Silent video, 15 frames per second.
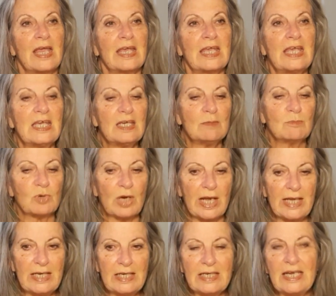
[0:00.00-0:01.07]
Get
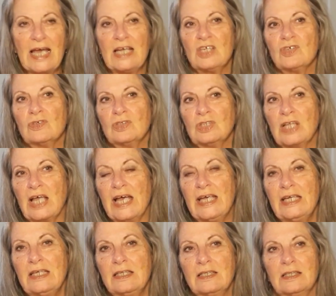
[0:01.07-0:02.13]
bright, natural
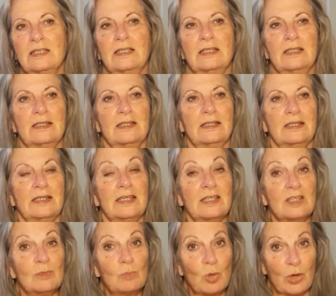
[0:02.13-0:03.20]
light in the
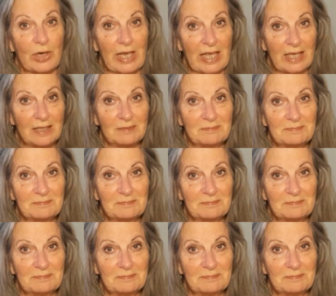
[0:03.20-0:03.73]
morning.